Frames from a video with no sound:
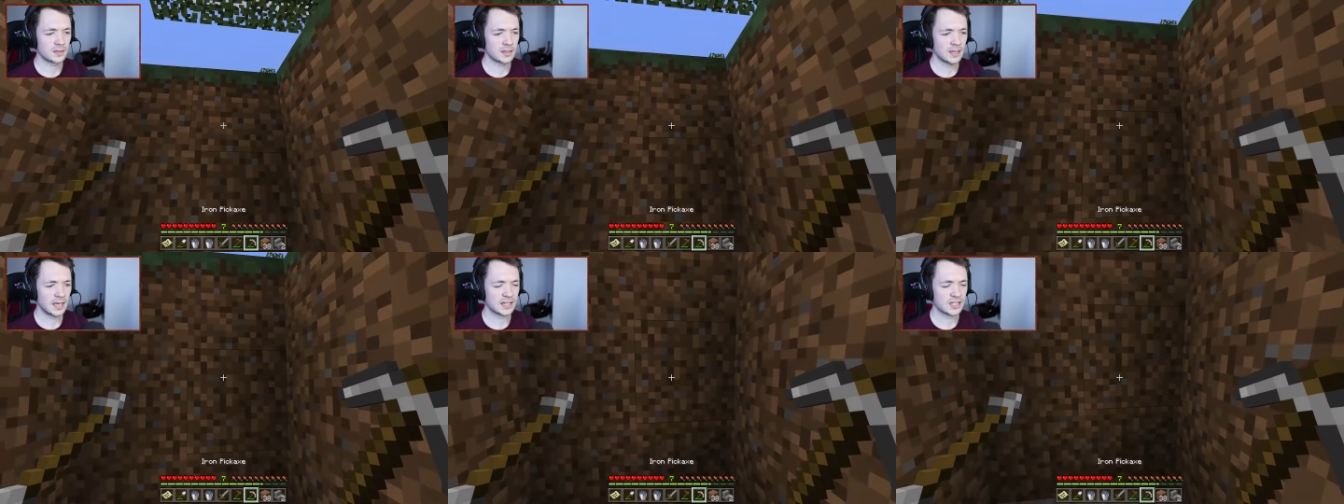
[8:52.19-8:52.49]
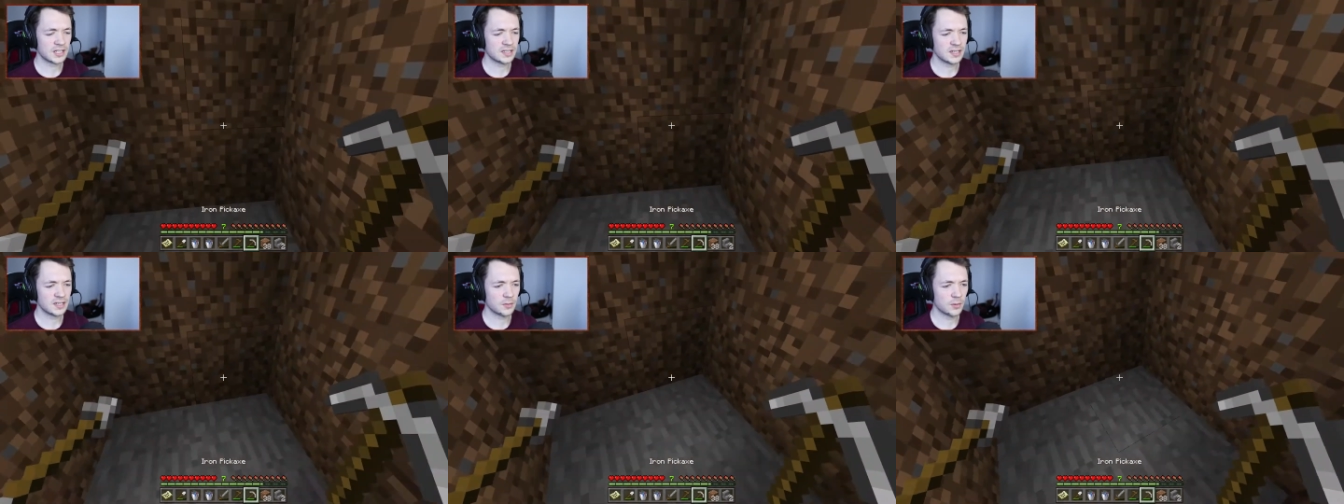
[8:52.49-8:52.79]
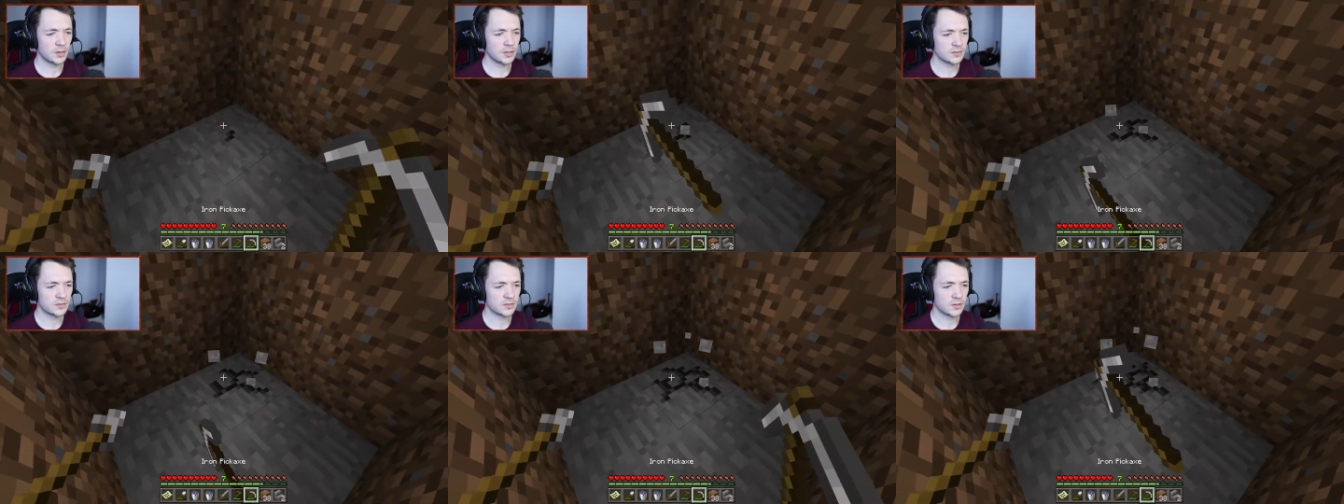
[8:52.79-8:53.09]
Actually, tell you
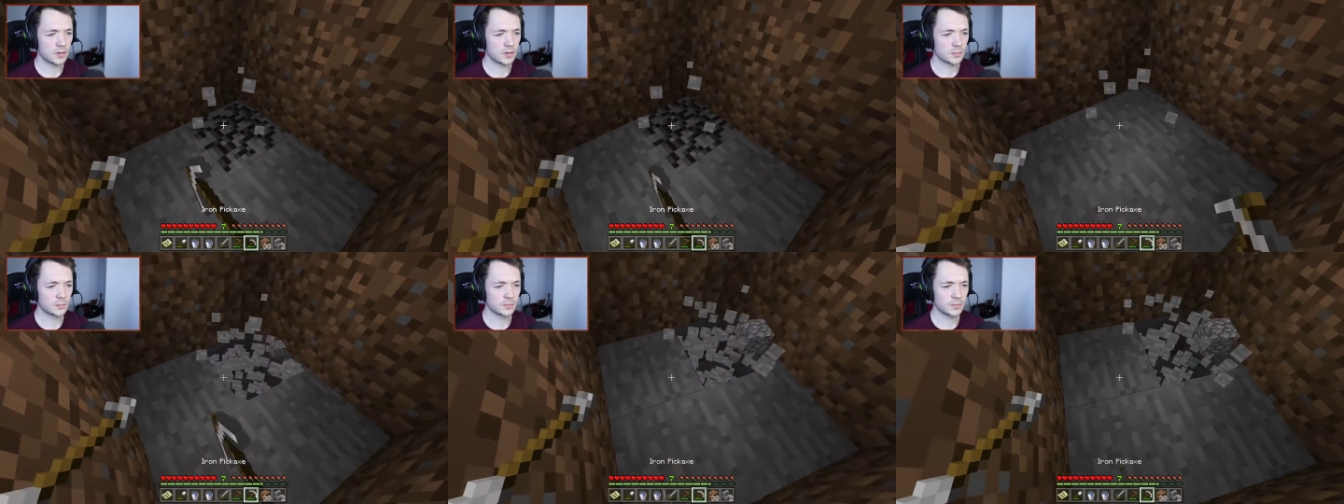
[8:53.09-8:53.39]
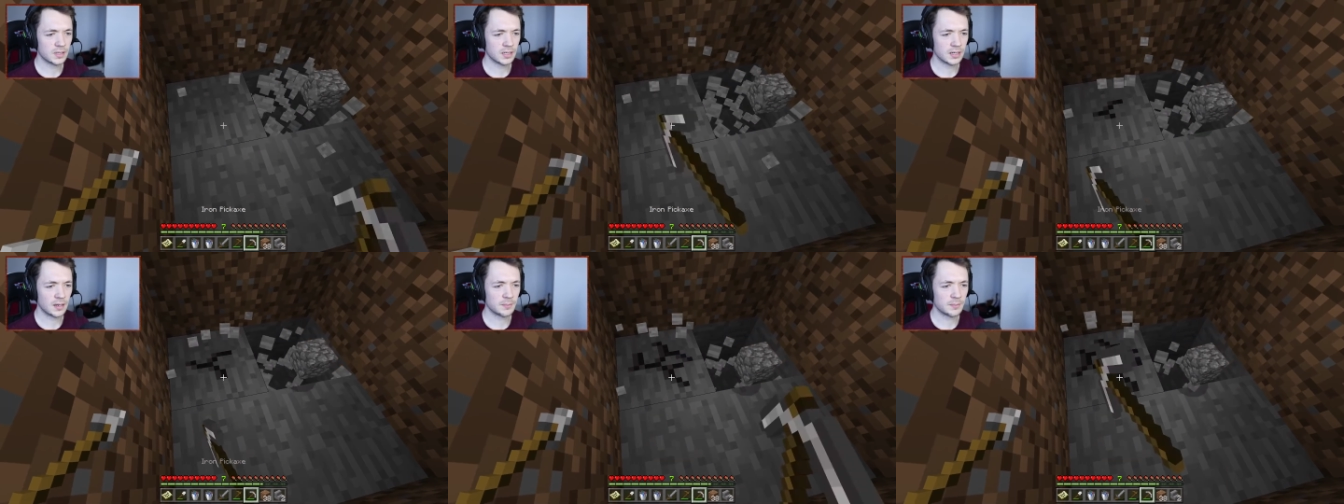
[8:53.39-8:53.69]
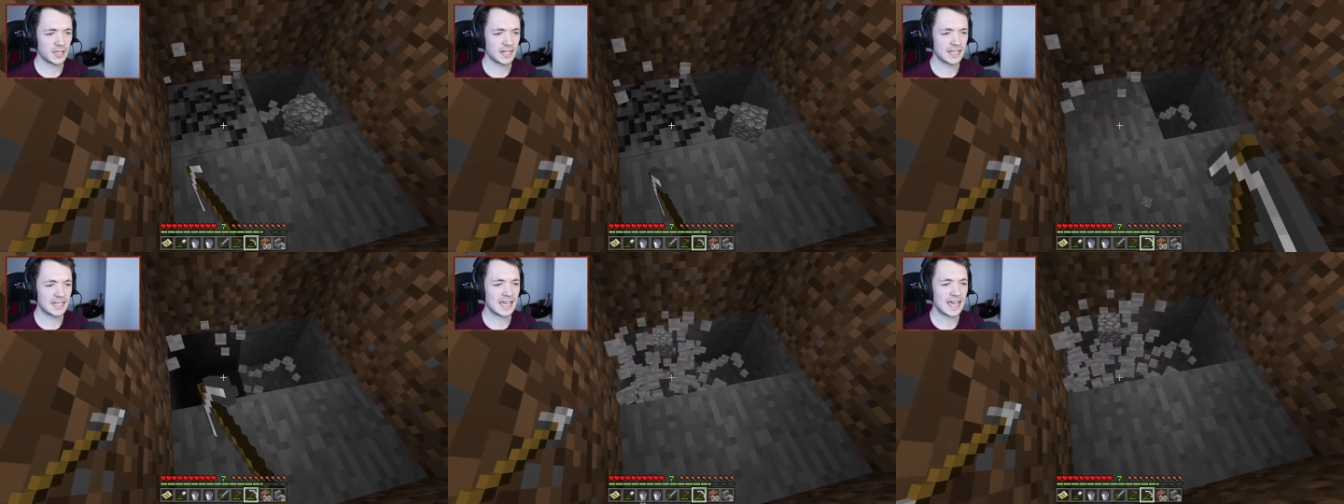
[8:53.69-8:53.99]
what, screw it. I'm going to I'm
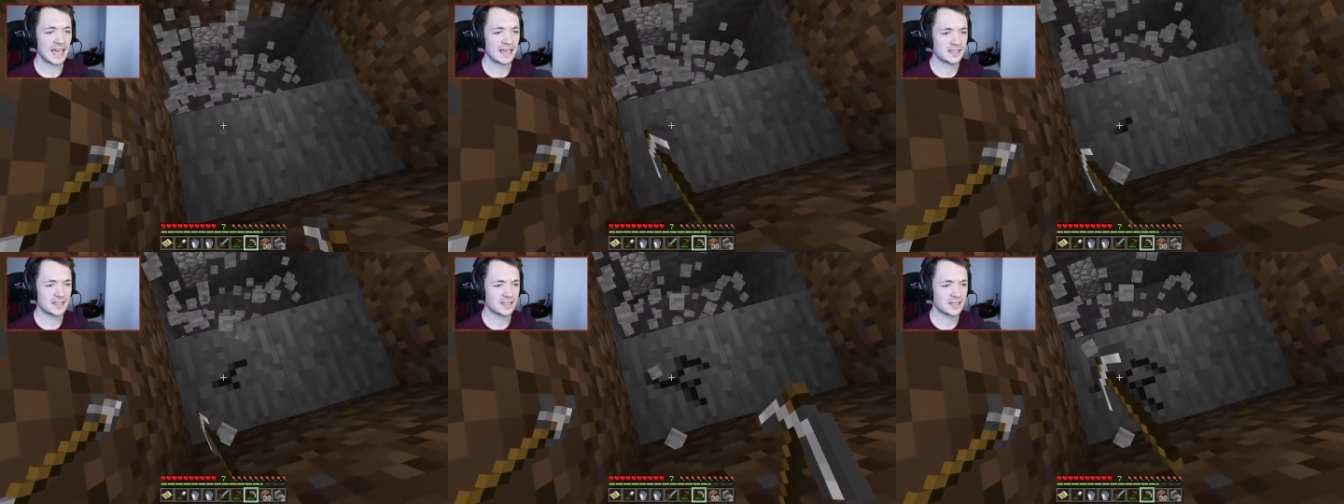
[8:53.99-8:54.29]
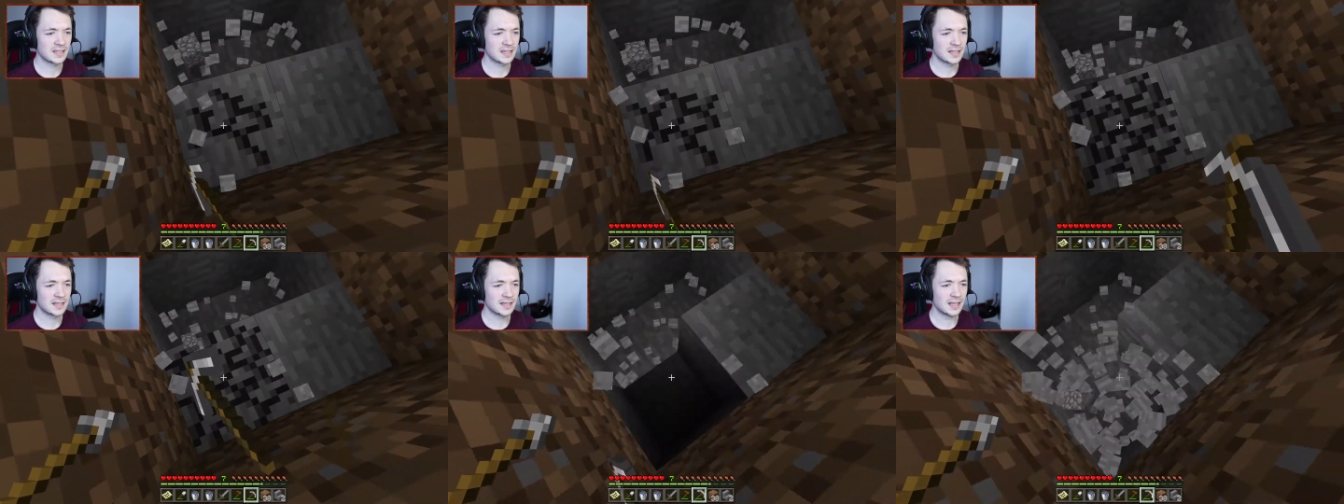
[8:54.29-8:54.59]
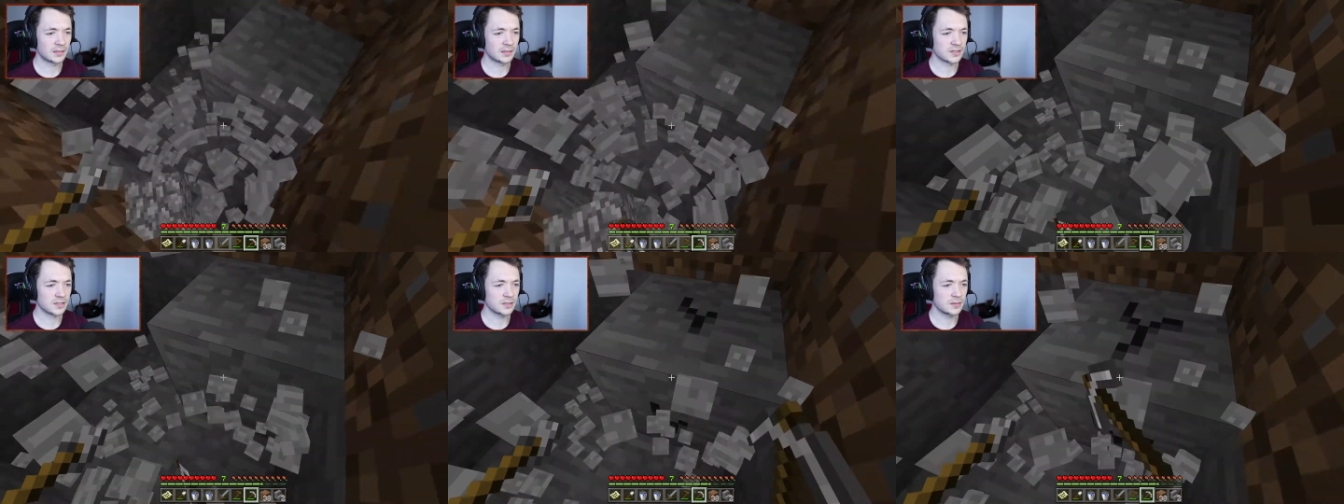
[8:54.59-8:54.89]
gonna guess.
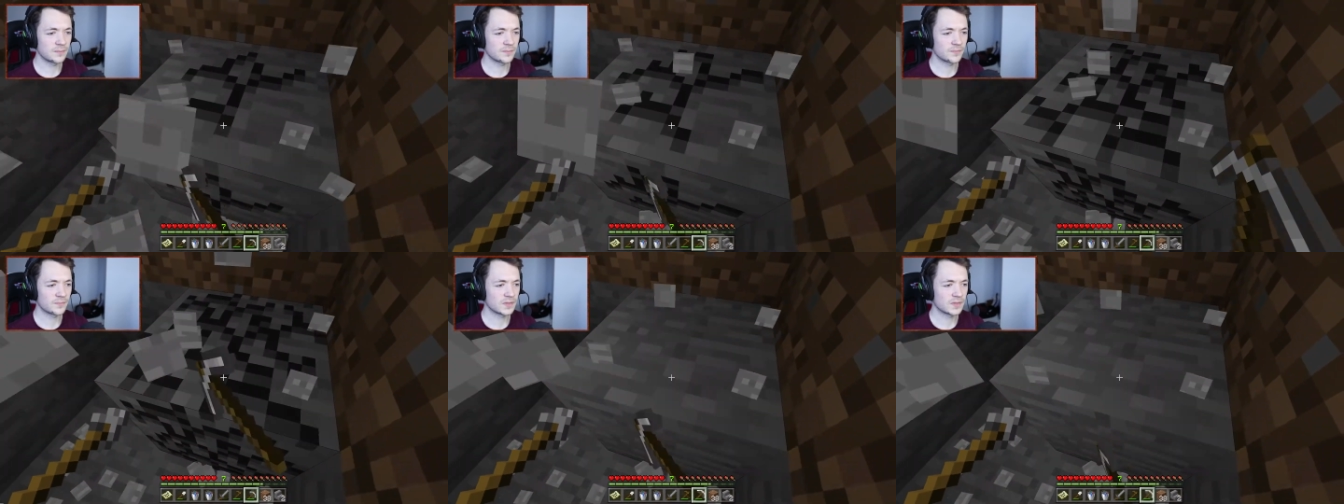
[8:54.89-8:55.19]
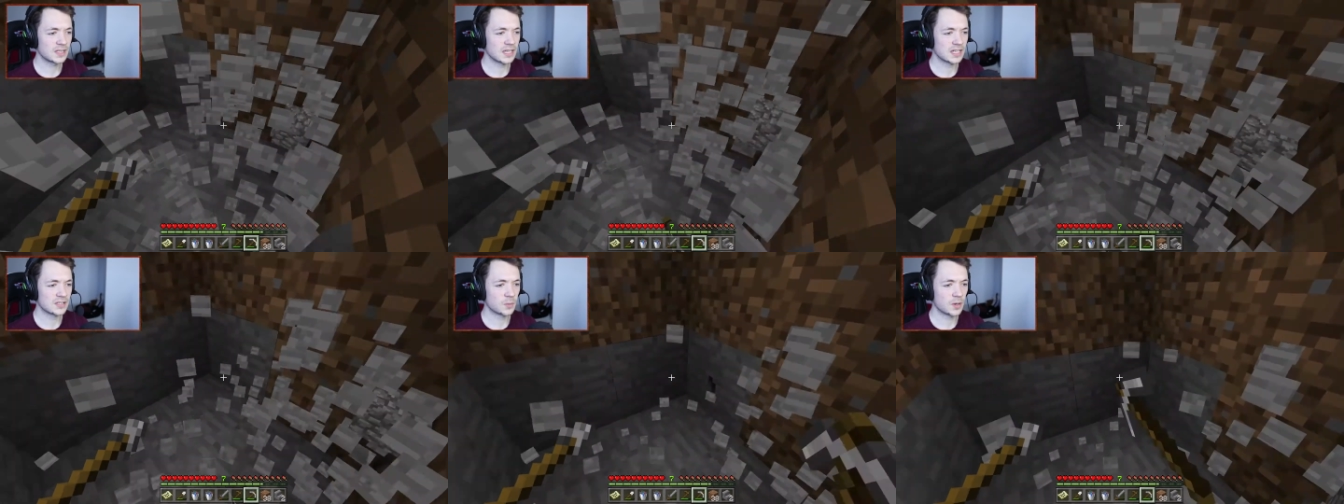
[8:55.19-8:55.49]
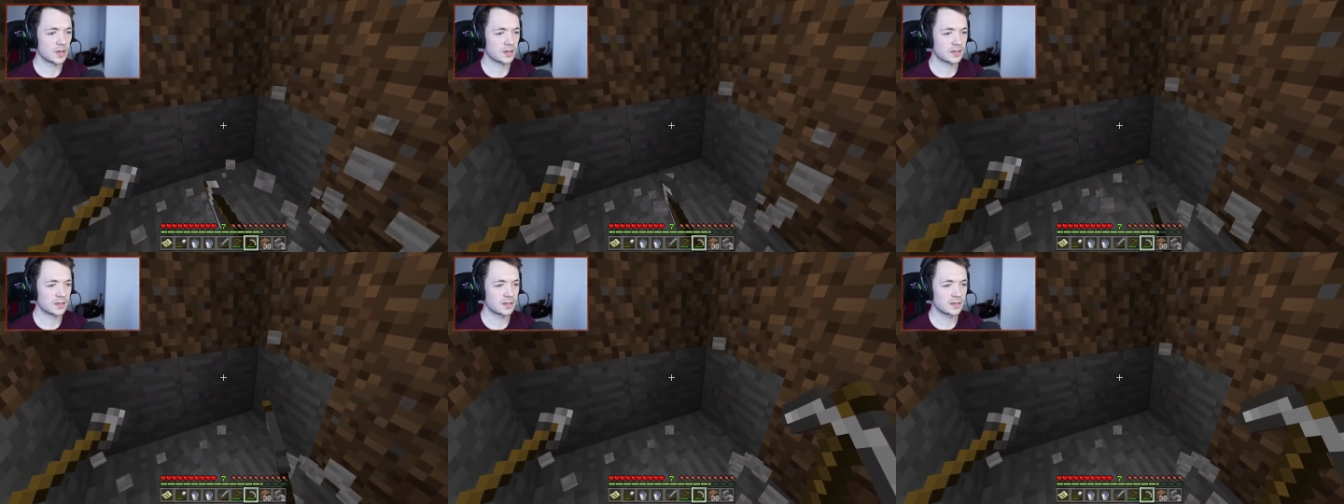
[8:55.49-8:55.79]
That'll do.
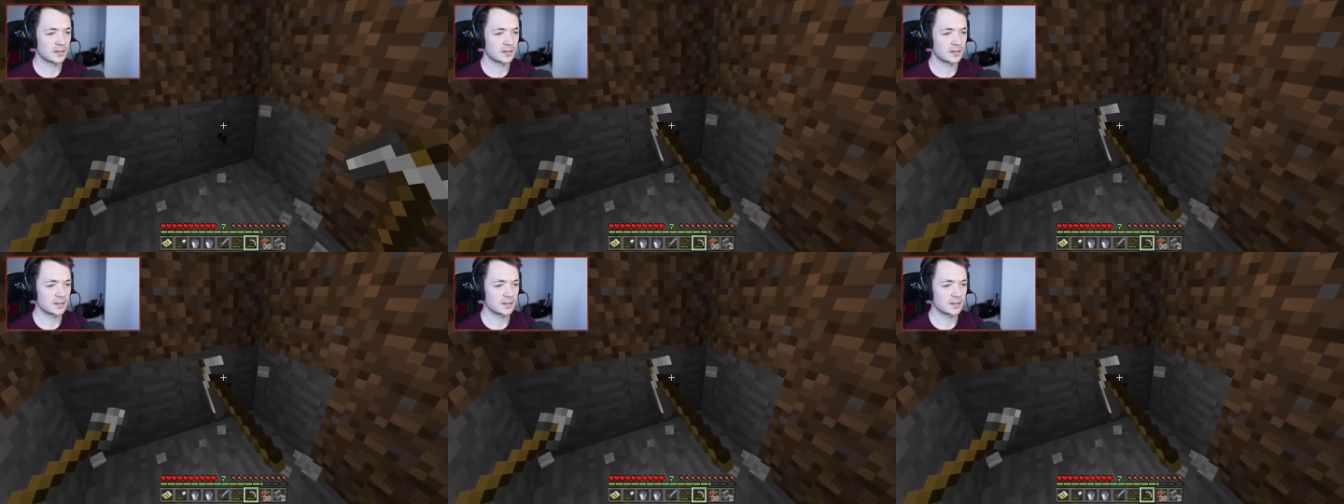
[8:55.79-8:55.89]
Guesswork.